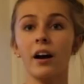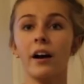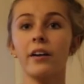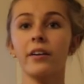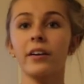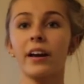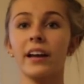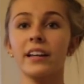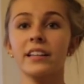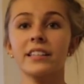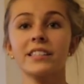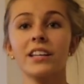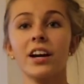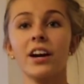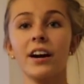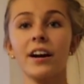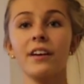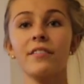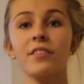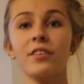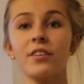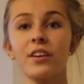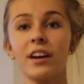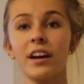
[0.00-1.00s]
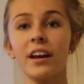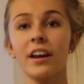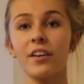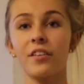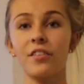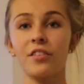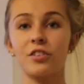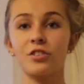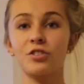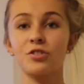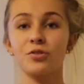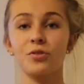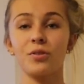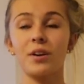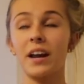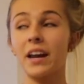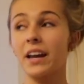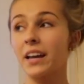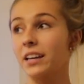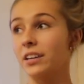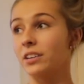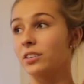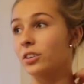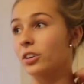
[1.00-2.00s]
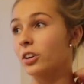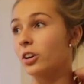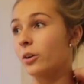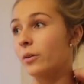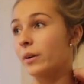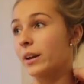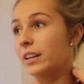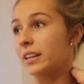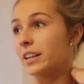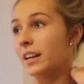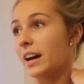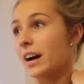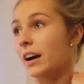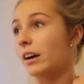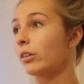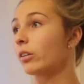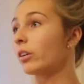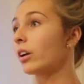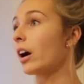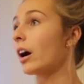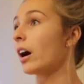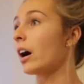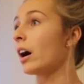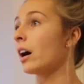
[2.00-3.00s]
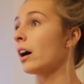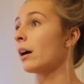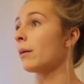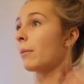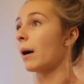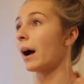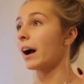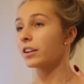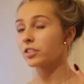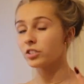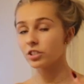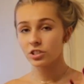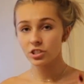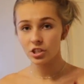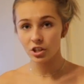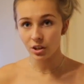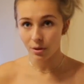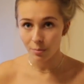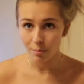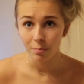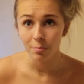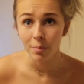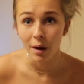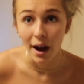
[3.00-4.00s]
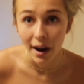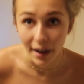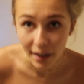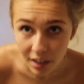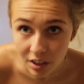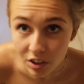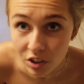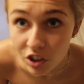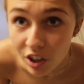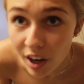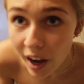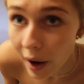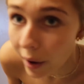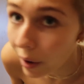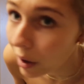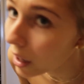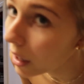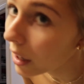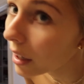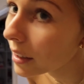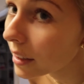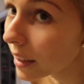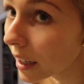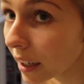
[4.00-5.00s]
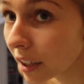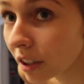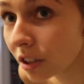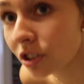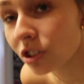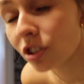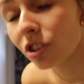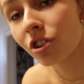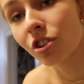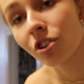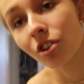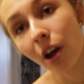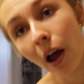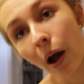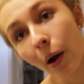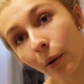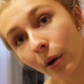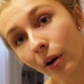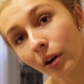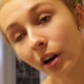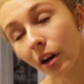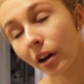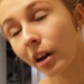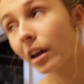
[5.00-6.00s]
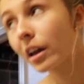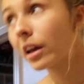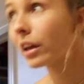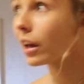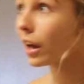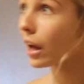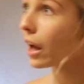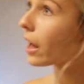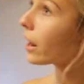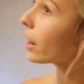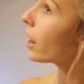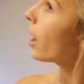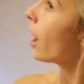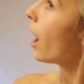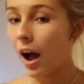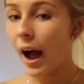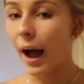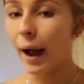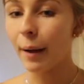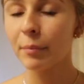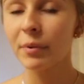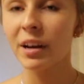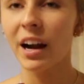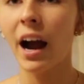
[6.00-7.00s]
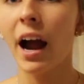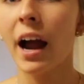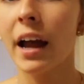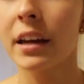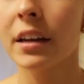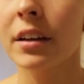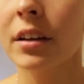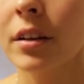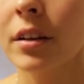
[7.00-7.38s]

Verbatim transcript: Okay, sorry if you can hear the drain going down. Um, I just took a body shower because I didn't shower today yet. I'm kind